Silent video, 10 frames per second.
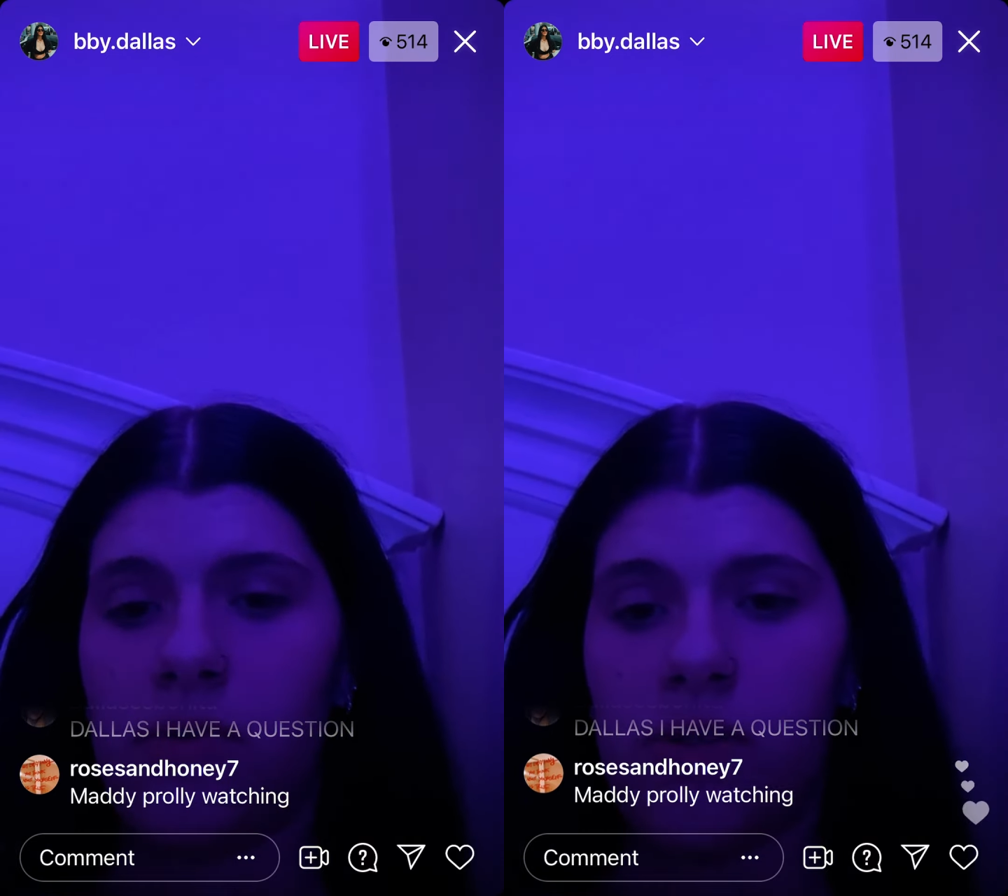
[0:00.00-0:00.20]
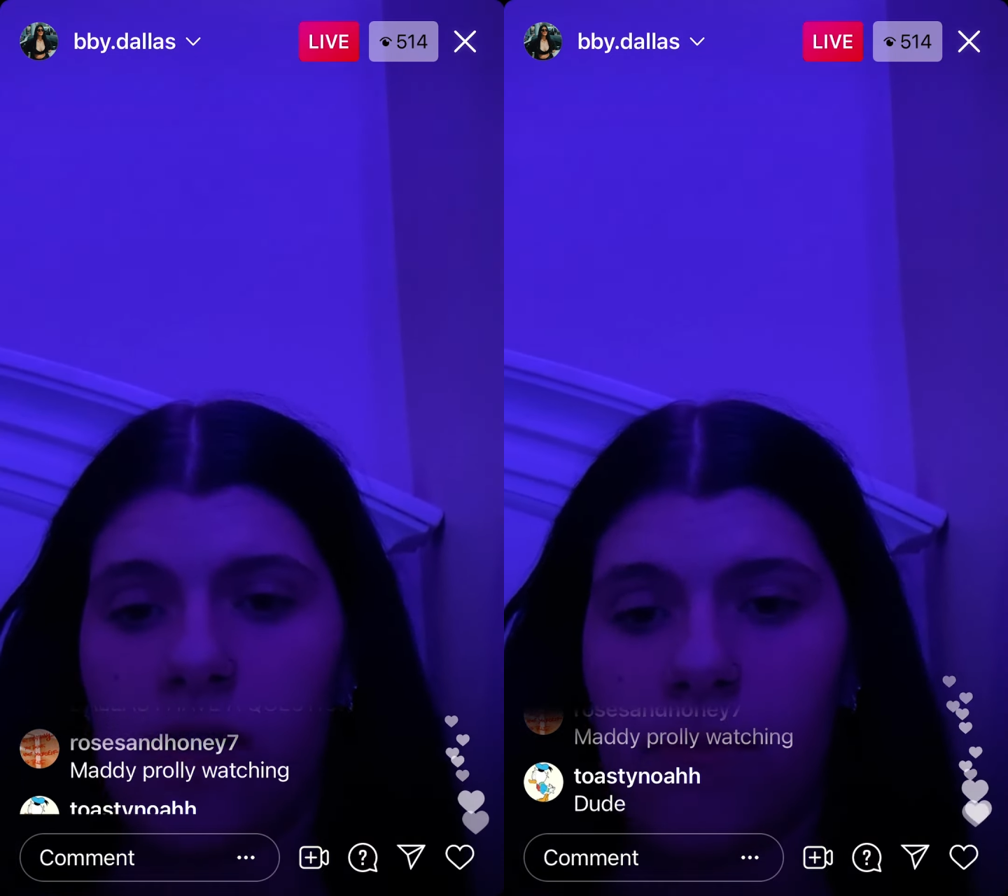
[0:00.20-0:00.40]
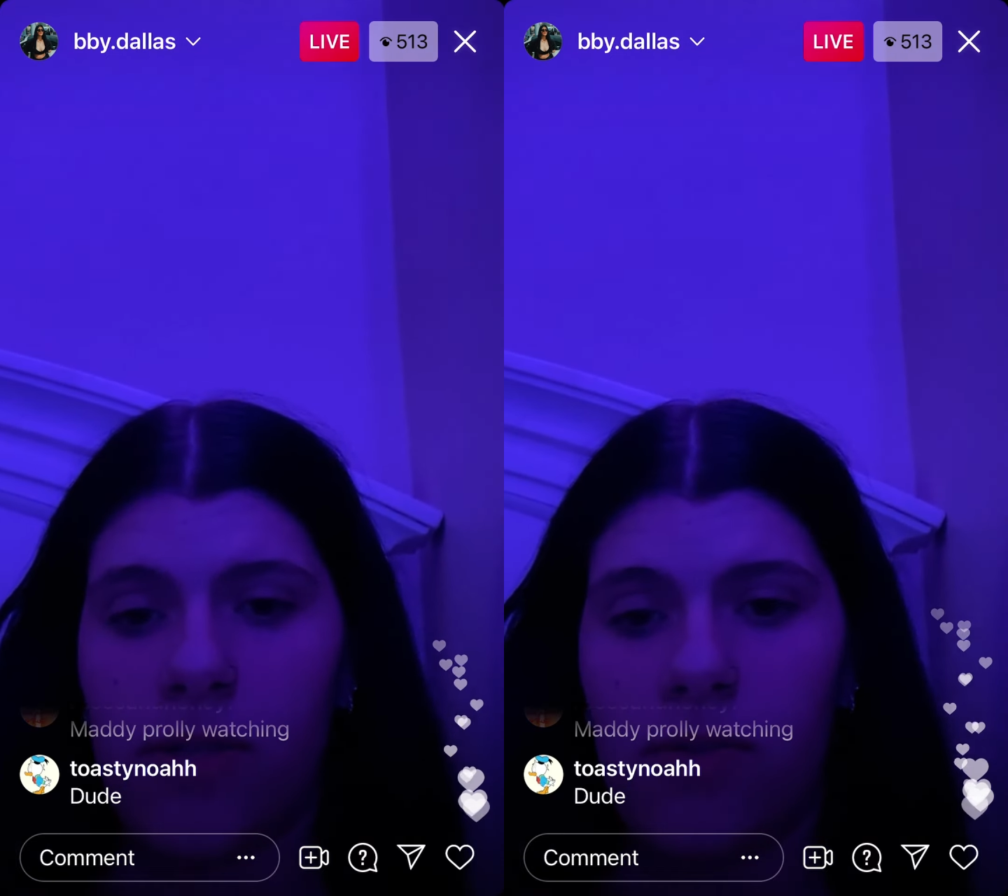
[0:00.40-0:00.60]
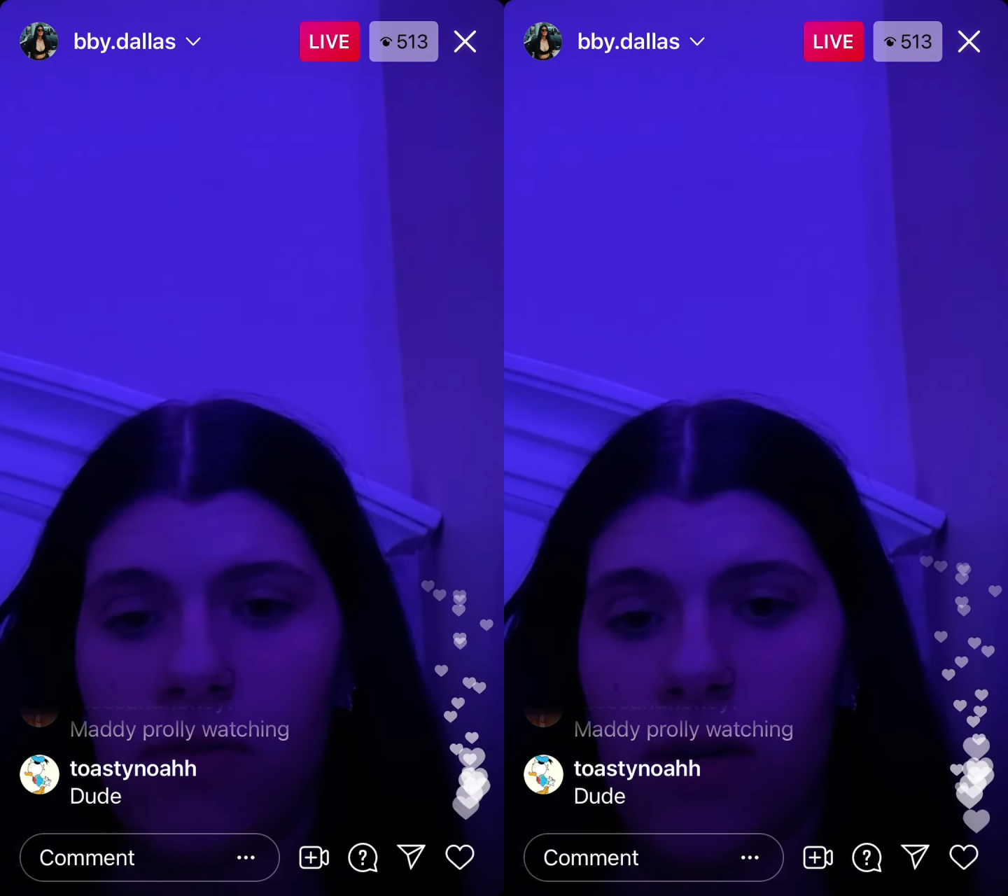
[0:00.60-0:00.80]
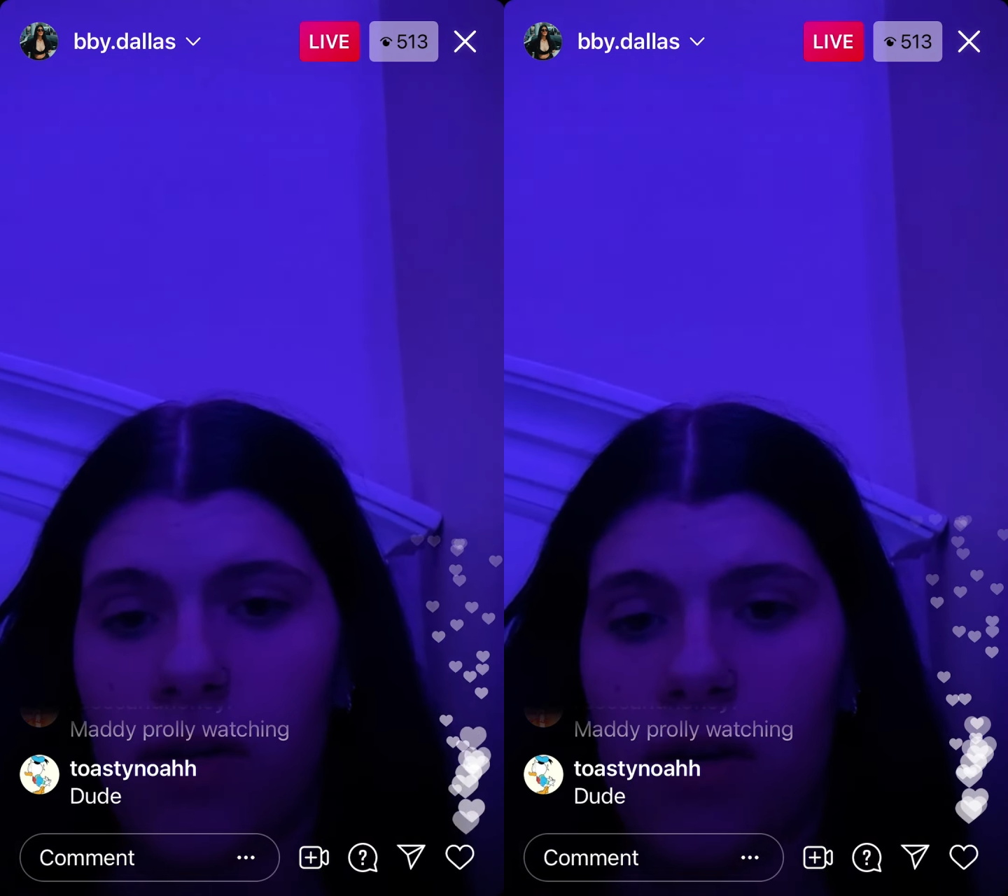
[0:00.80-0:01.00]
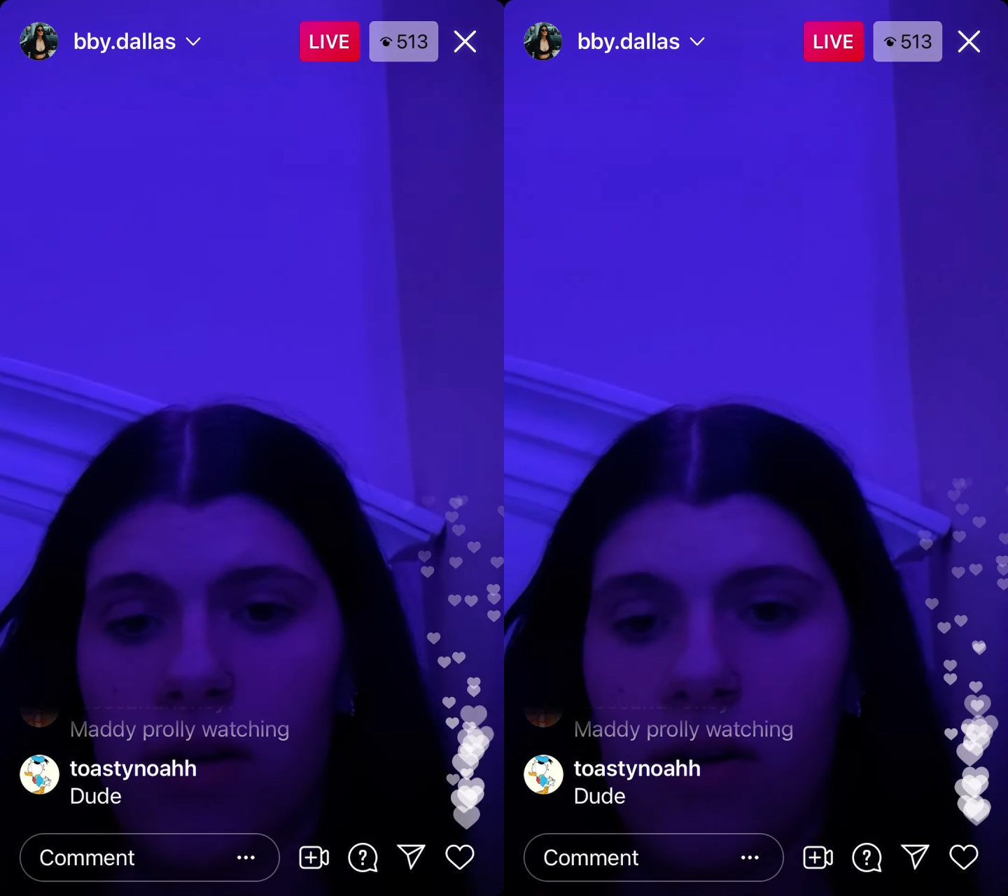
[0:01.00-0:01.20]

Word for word: posted on my story.